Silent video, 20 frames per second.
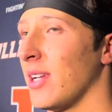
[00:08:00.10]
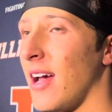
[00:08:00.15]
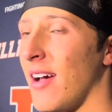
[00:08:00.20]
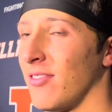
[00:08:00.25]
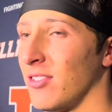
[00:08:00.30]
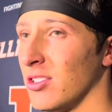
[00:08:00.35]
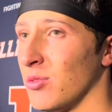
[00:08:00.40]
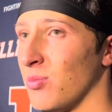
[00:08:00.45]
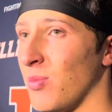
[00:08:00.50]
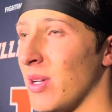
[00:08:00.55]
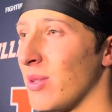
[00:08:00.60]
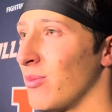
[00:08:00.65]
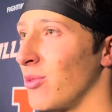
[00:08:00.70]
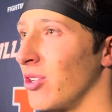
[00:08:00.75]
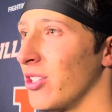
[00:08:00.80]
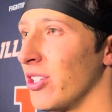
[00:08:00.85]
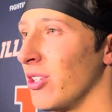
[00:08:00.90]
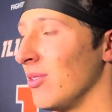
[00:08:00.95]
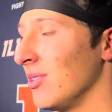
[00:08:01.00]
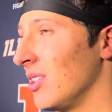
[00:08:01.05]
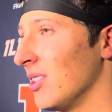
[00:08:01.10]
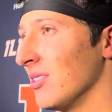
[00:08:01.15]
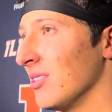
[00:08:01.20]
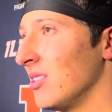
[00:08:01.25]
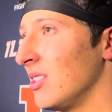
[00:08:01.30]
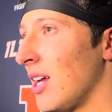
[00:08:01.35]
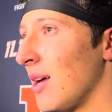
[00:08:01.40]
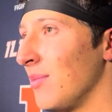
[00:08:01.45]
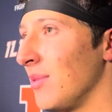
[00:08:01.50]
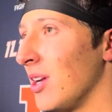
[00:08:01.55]
after spring ball, you know, it doesn't
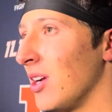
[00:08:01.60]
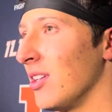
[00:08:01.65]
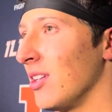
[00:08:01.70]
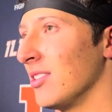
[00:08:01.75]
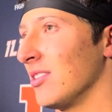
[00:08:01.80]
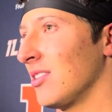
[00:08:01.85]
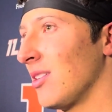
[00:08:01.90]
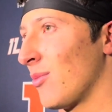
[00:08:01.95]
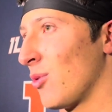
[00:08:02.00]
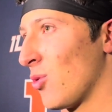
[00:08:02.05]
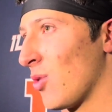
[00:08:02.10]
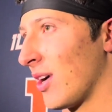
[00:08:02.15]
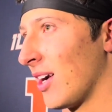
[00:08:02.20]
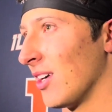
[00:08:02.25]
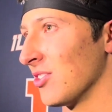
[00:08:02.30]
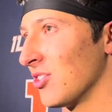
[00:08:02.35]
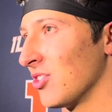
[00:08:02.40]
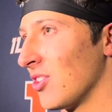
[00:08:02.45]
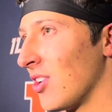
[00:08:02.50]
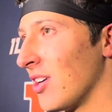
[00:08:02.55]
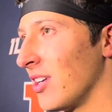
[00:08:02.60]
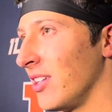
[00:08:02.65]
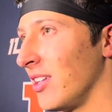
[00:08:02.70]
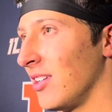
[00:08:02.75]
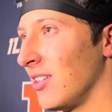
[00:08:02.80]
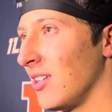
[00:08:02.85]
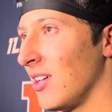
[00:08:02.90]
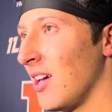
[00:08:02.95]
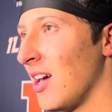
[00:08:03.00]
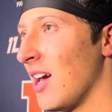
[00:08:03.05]
stop there. Then summer workouts start. And
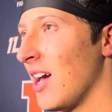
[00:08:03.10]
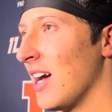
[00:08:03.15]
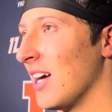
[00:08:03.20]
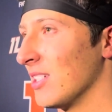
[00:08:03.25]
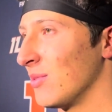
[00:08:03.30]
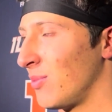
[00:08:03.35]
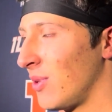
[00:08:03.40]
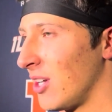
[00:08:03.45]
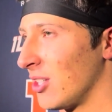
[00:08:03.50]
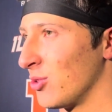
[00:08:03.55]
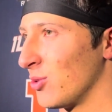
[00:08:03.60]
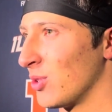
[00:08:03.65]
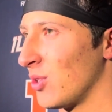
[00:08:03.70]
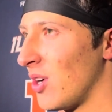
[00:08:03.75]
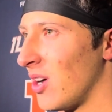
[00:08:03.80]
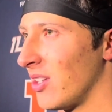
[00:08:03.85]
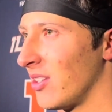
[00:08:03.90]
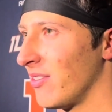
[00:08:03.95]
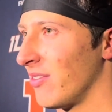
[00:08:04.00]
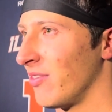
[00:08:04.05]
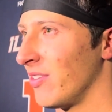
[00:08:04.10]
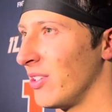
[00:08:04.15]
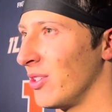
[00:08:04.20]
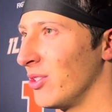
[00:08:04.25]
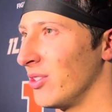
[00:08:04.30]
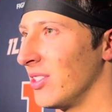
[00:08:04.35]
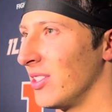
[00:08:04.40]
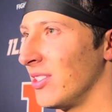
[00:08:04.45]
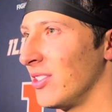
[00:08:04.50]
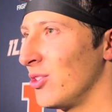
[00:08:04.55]
then as players, we go out on the
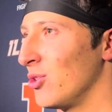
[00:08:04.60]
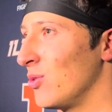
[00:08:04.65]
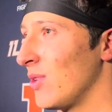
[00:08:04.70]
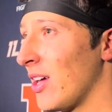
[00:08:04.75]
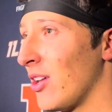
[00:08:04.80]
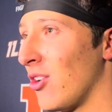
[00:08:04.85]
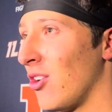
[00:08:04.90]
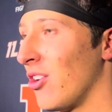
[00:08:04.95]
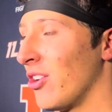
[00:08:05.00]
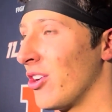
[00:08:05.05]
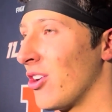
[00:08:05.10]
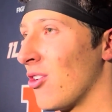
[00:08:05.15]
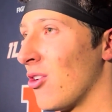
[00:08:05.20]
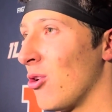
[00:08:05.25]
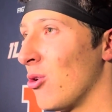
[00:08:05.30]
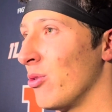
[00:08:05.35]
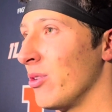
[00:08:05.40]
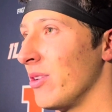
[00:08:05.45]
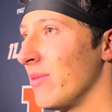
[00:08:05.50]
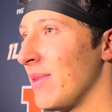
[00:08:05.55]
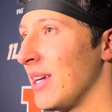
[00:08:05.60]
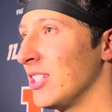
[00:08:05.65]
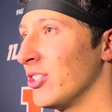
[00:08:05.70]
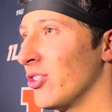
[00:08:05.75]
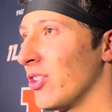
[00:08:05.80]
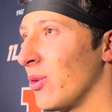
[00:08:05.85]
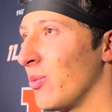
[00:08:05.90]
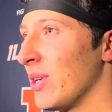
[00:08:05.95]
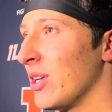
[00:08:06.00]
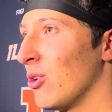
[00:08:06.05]
field and do that all on our own and make
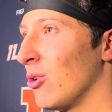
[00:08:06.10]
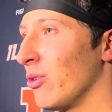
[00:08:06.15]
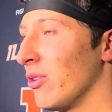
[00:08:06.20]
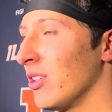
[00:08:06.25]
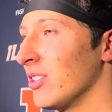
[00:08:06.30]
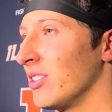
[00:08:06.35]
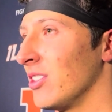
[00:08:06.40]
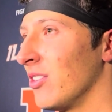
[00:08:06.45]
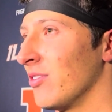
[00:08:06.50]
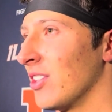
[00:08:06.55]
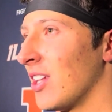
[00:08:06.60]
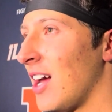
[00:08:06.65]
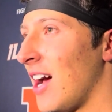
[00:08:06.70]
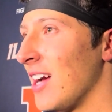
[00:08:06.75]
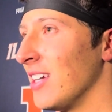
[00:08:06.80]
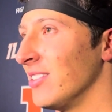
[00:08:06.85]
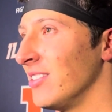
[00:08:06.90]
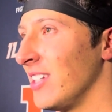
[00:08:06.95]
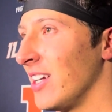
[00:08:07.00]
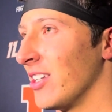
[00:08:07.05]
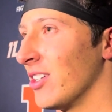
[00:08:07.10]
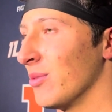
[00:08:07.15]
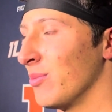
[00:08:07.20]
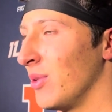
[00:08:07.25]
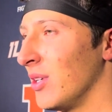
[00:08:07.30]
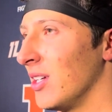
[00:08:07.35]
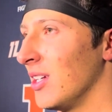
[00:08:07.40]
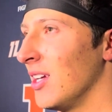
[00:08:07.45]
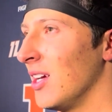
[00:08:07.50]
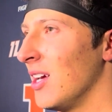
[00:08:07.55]
sure that we hold ourselves to the highest standard.
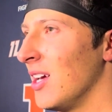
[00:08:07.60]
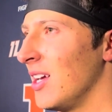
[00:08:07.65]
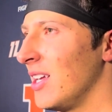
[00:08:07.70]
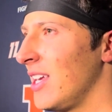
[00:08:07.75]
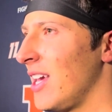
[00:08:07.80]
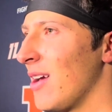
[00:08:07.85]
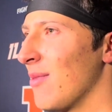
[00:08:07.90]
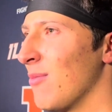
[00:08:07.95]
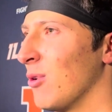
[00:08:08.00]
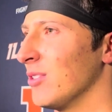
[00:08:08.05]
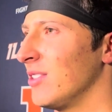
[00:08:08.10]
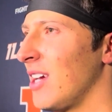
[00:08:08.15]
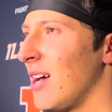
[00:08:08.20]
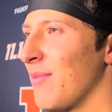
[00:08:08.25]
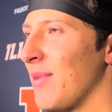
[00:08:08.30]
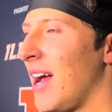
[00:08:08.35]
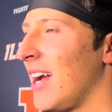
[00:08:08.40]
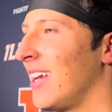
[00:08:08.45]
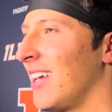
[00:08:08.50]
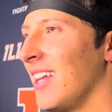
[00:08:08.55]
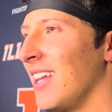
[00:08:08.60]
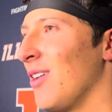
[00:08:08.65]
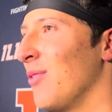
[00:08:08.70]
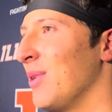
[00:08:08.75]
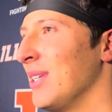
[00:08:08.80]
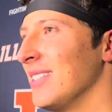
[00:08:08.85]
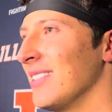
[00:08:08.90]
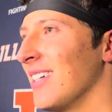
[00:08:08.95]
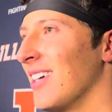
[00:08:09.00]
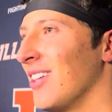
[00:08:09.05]
But, yeah, more time. But I cannot
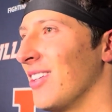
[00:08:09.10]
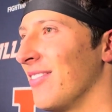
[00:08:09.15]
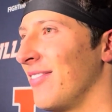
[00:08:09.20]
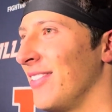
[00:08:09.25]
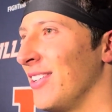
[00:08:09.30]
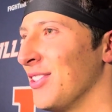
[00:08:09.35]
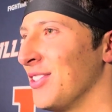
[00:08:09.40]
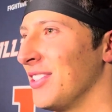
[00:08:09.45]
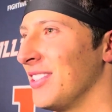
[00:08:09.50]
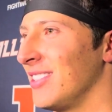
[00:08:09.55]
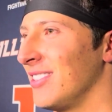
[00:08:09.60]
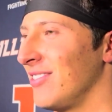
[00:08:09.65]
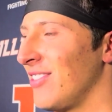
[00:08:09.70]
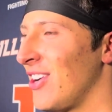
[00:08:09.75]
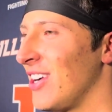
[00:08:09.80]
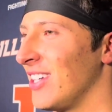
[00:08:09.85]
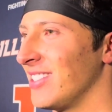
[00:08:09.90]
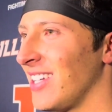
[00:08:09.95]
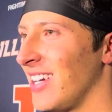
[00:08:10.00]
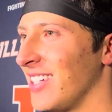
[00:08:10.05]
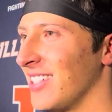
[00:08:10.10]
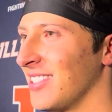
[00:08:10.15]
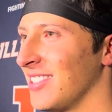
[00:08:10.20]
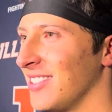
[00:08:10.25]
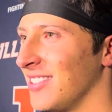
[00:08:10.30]
wait to get on the field. Very excited.